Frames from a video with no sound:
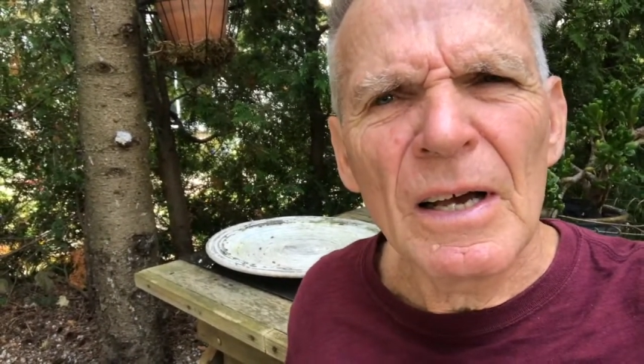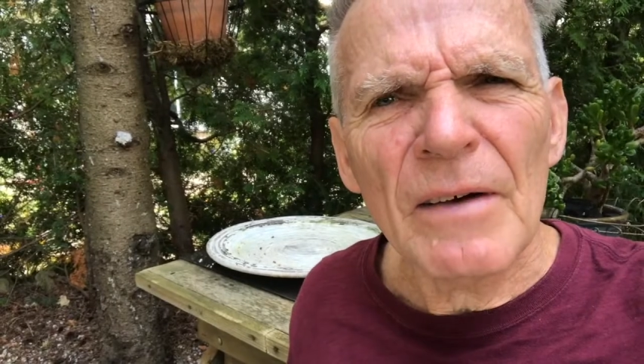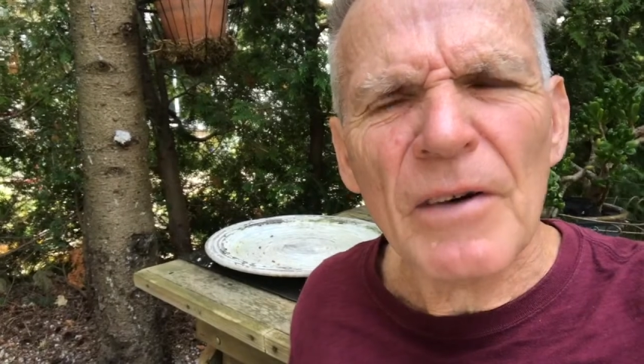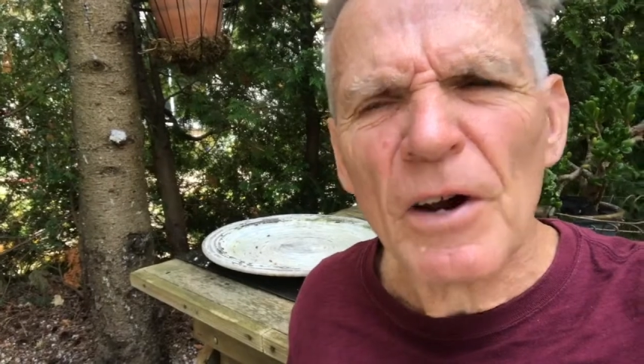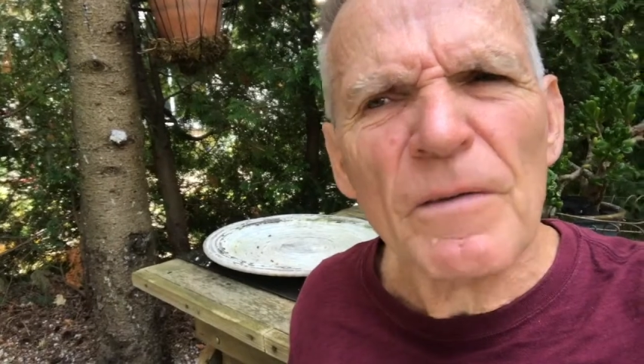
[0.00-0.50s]

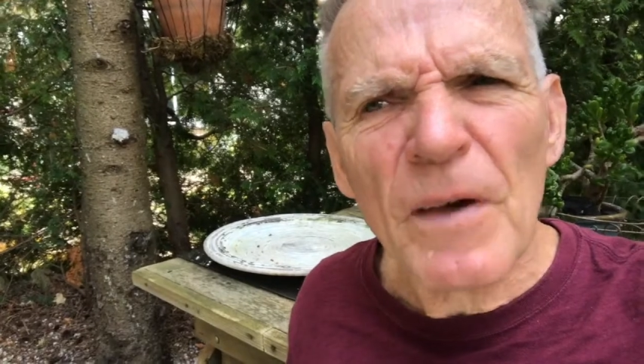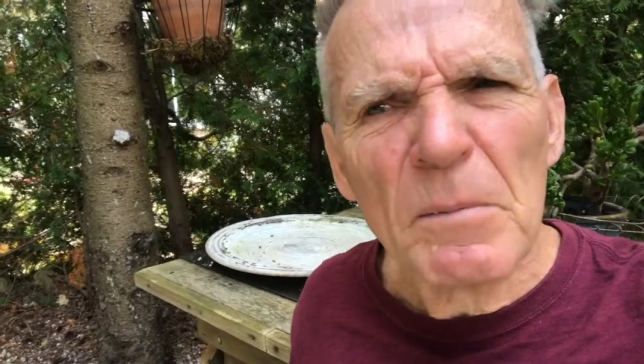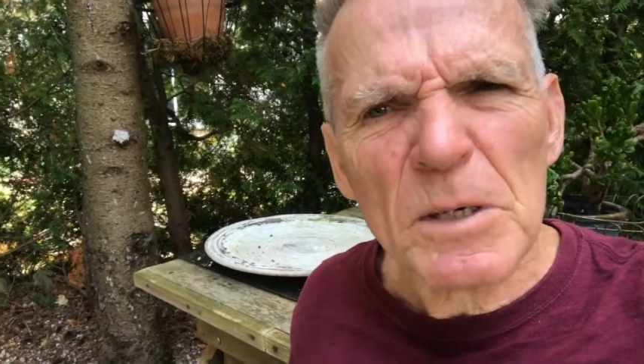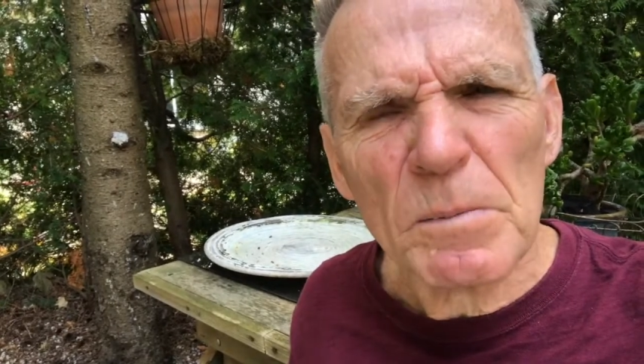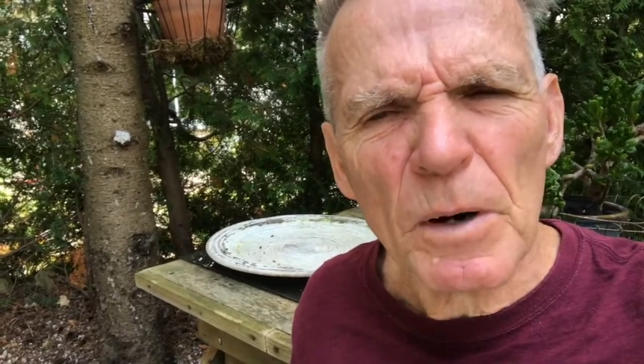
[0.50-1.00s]
a very
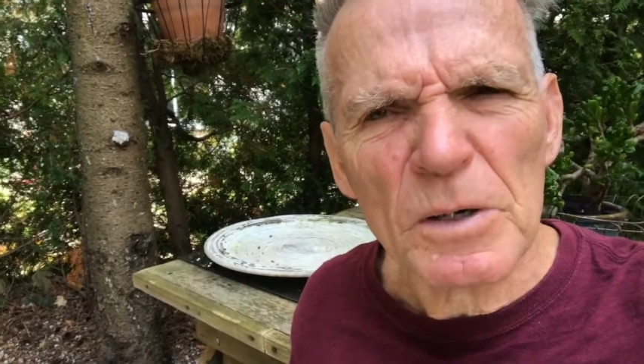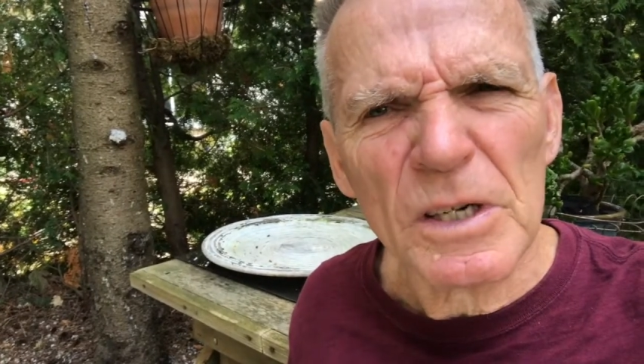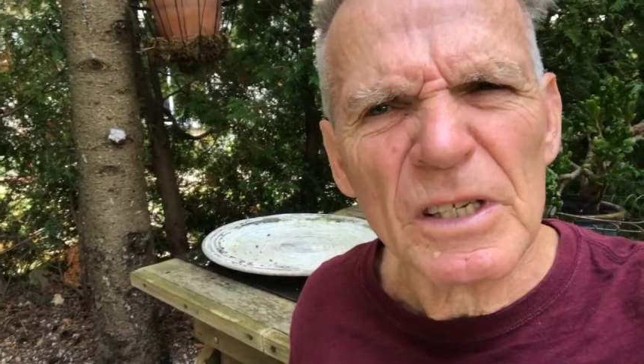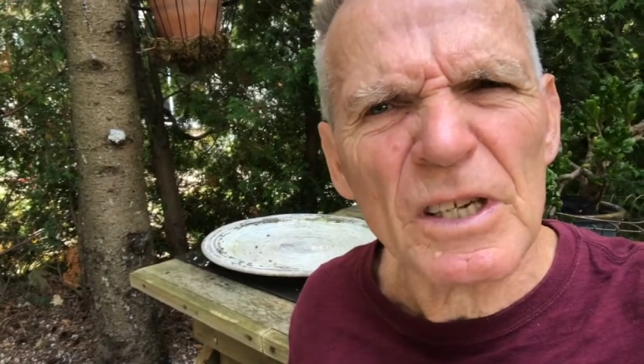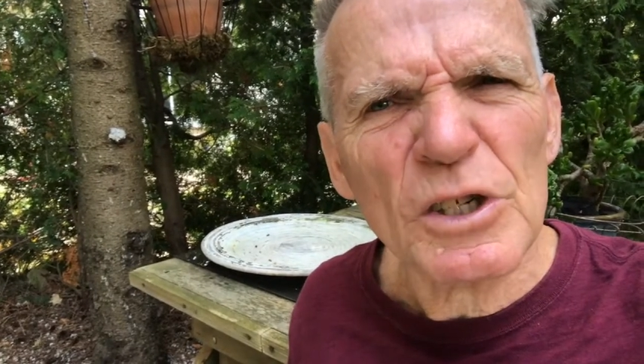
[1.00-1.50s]
famous
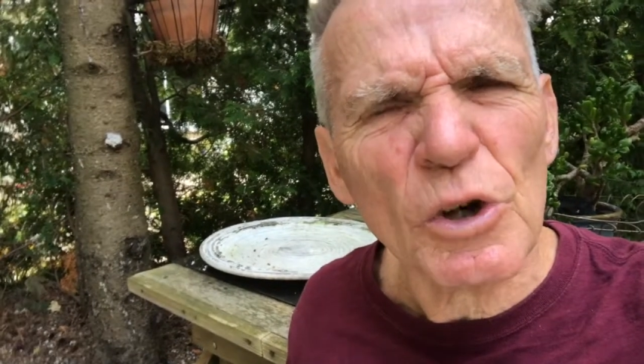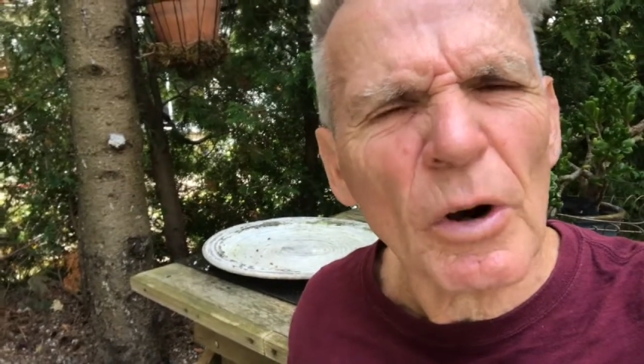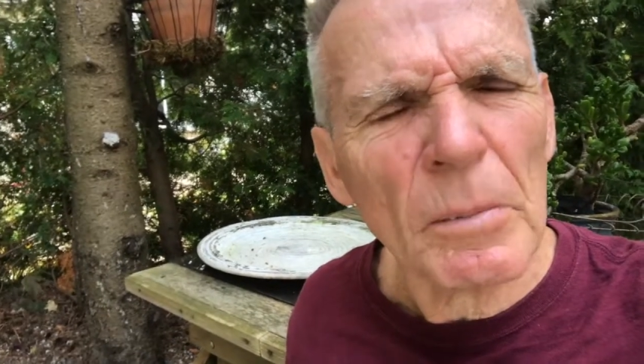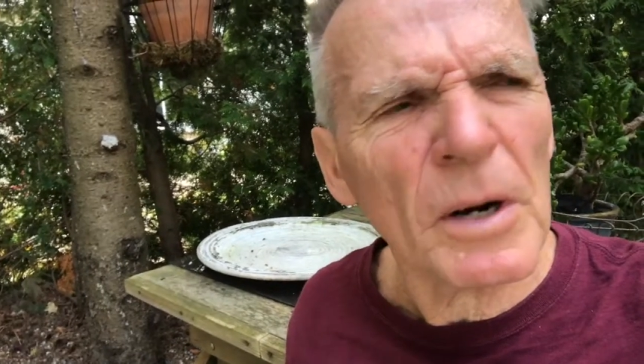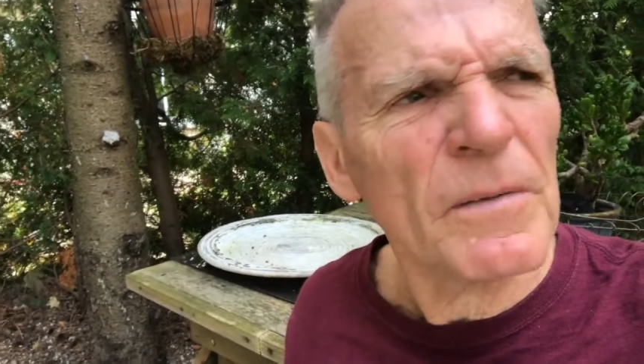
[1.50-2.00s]
person. It's a
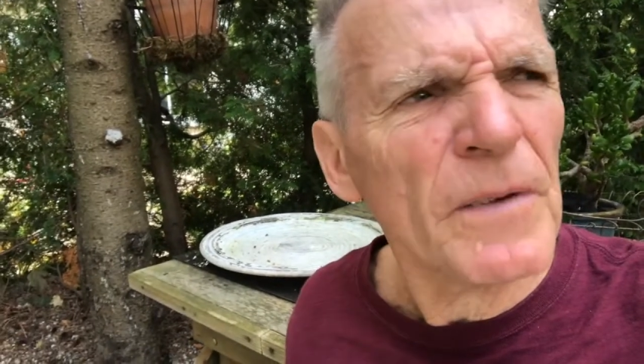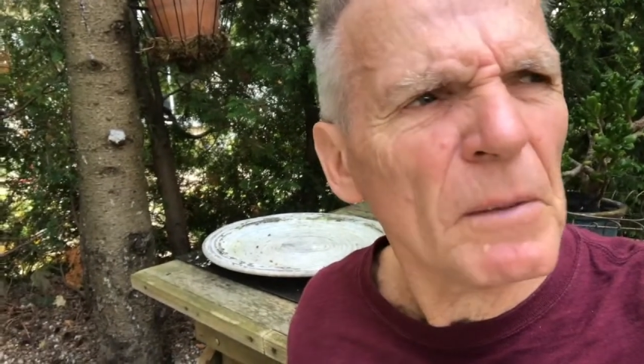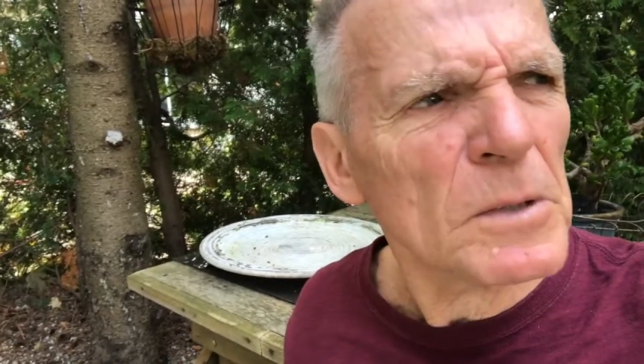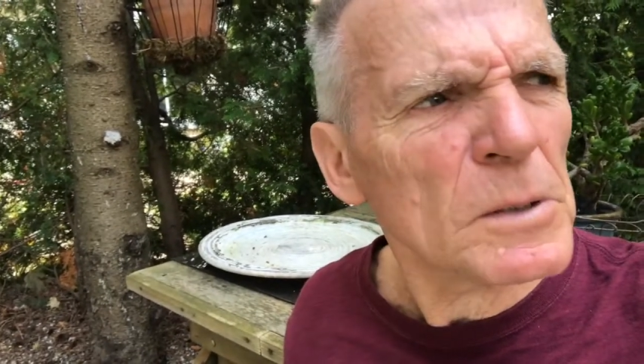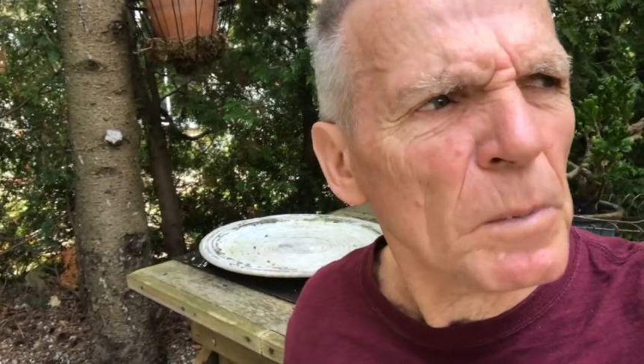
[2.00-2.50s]
story about a
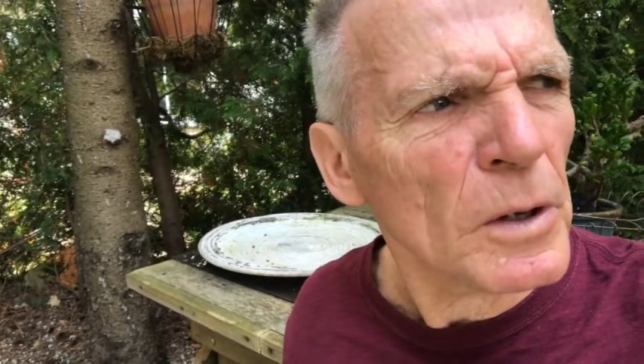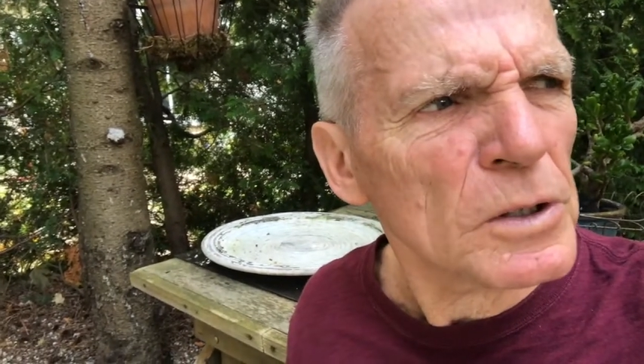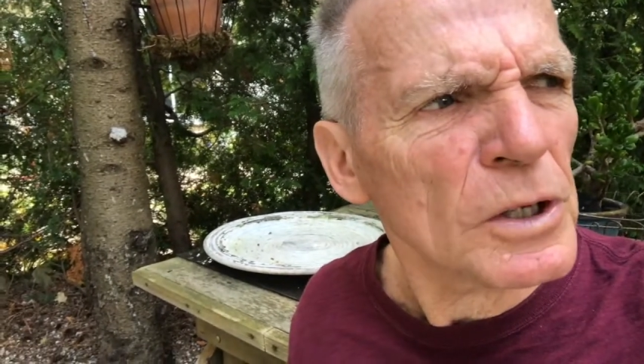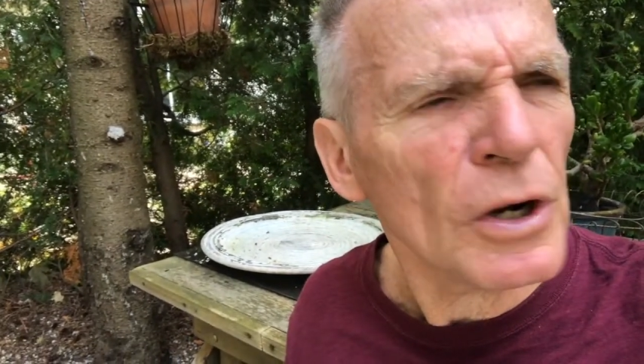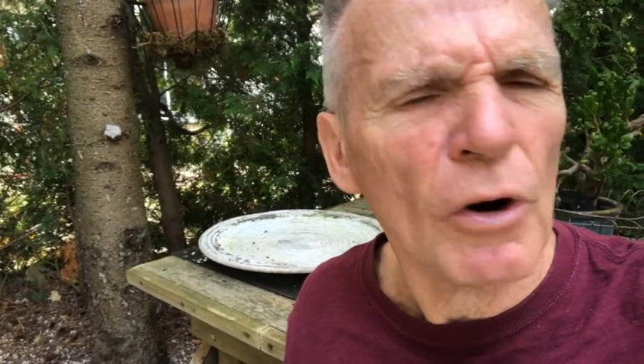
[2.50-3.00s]
famous
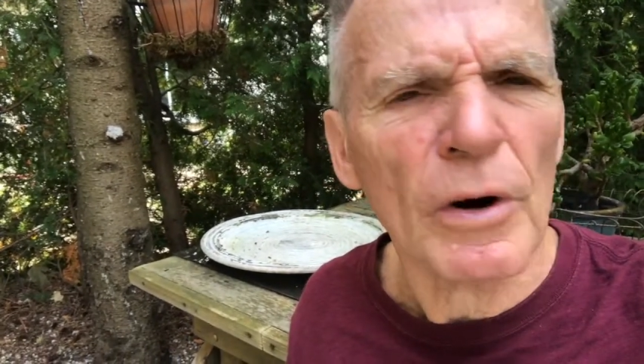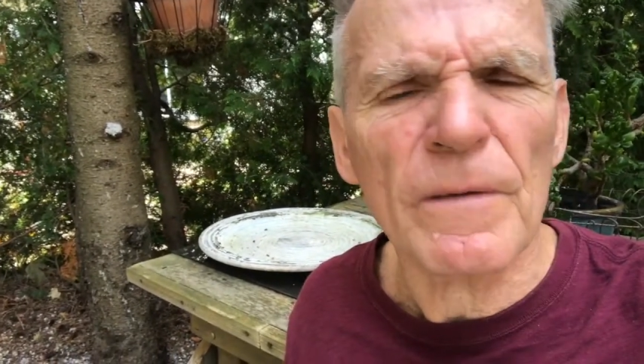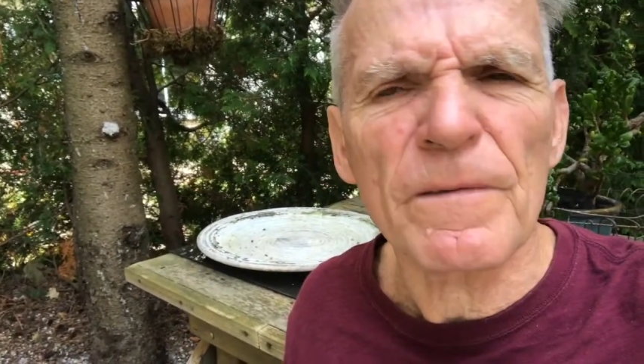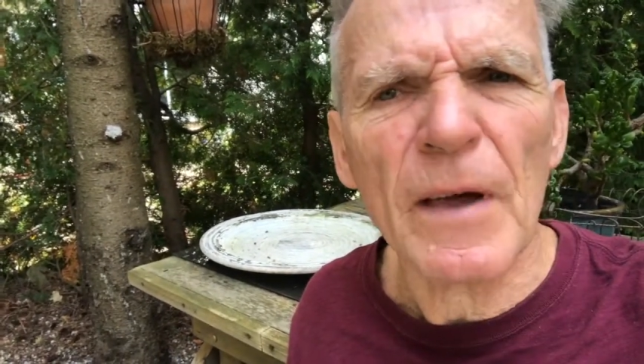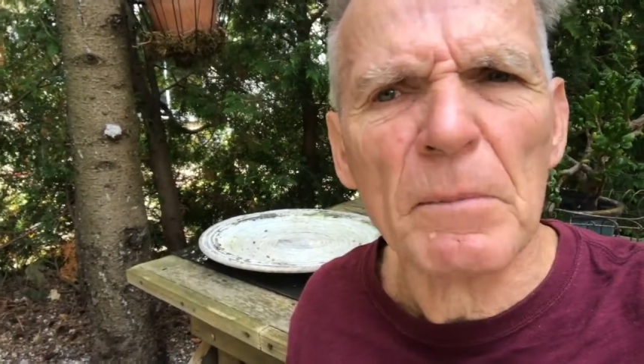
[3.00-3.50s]
person or a
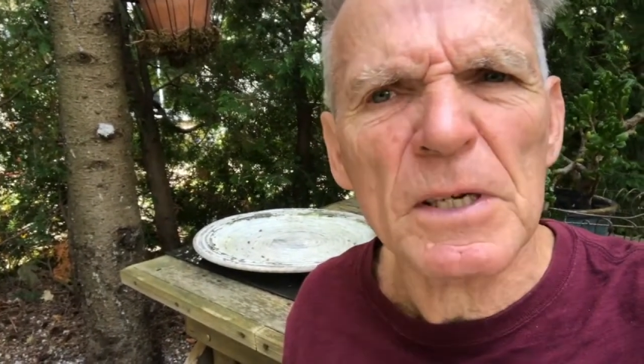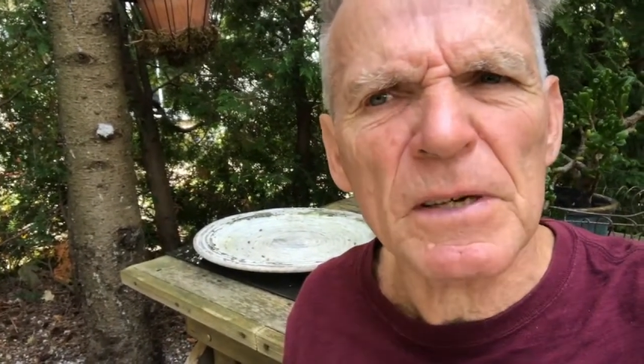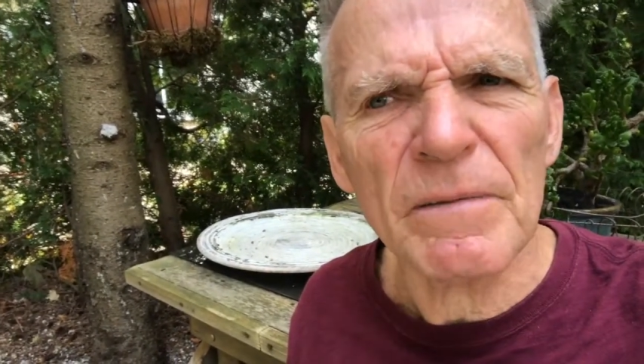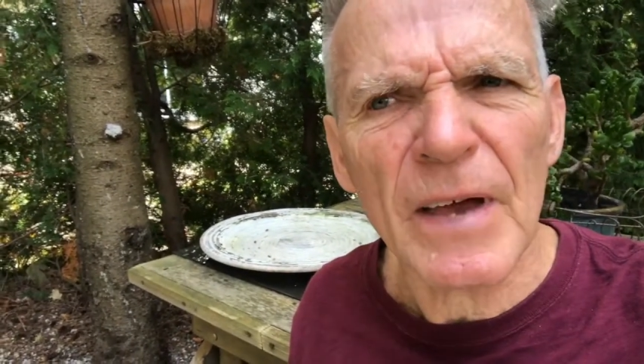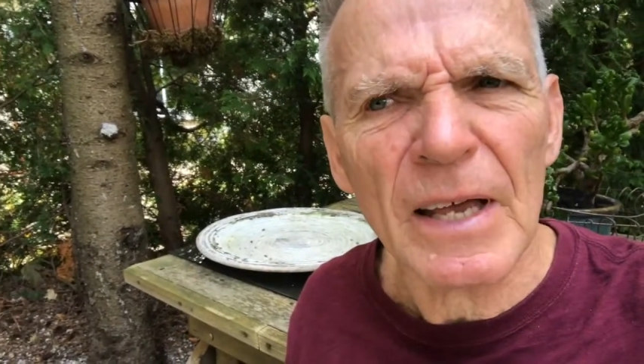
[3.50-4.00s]
famous
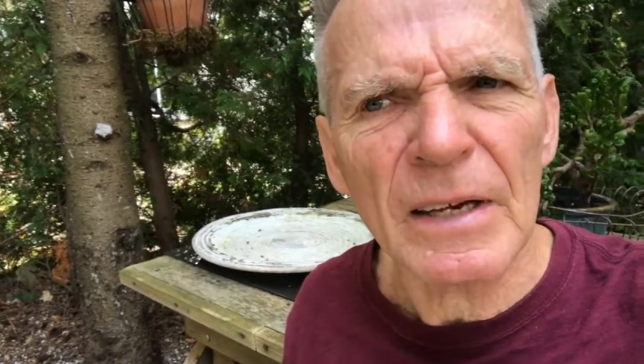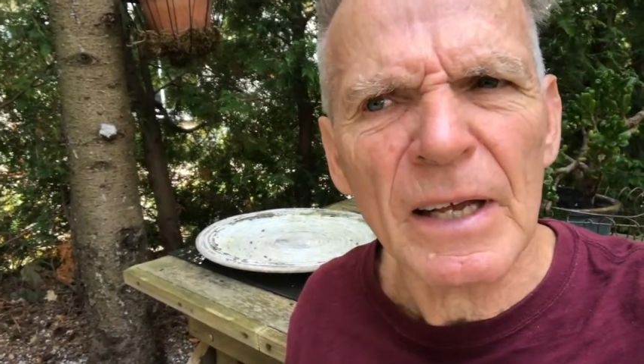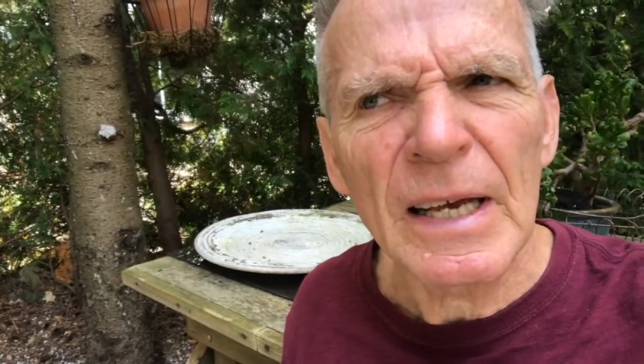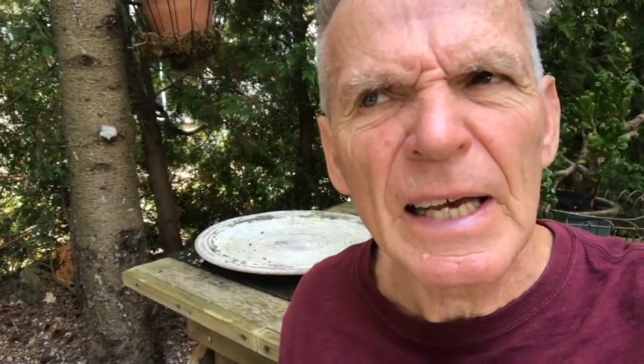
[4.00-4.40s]
event.